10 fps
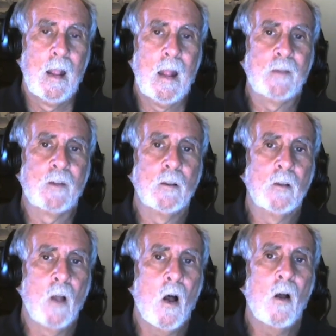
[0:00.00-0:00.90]
It's a
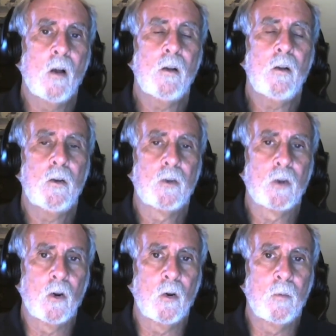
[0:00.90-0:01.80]

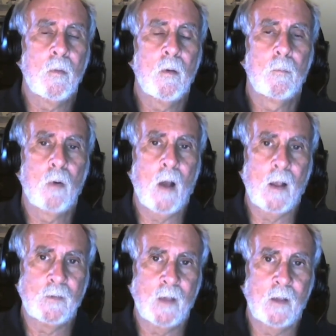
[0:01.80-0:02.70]
long-term
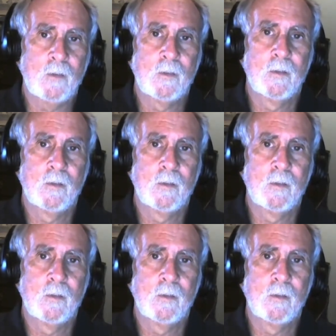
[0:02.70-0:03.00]
process.